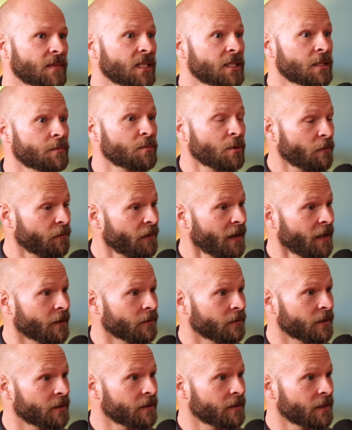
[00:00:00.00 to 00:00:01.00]
that's
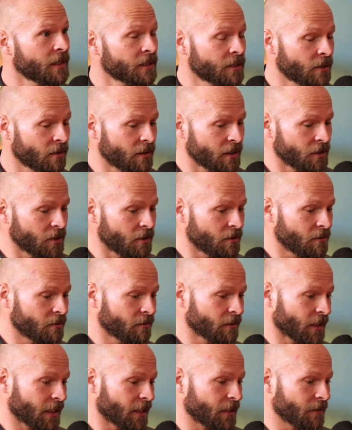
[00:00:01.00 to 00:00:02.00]
profound. And so then you
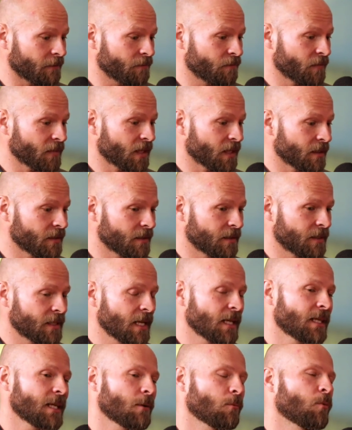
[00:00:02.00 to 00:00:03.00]
like
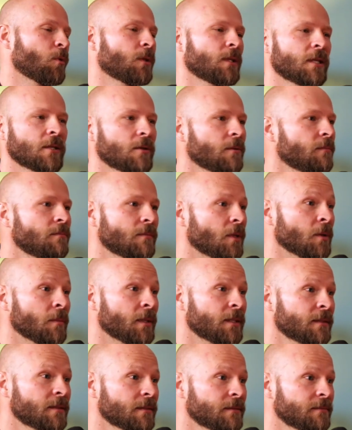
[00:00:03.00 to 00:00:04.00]
take that one little
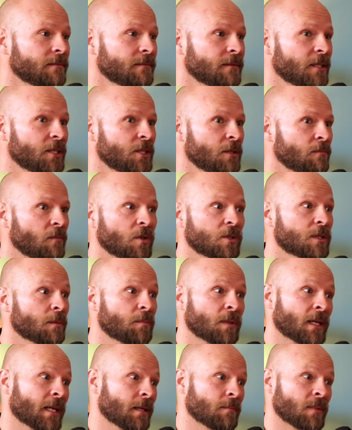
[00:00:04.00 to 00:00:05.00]
moment and you
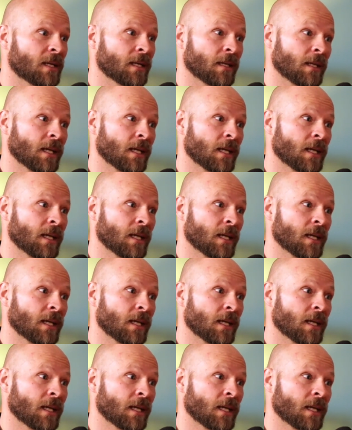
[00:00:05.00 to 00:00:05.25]
multiply it by a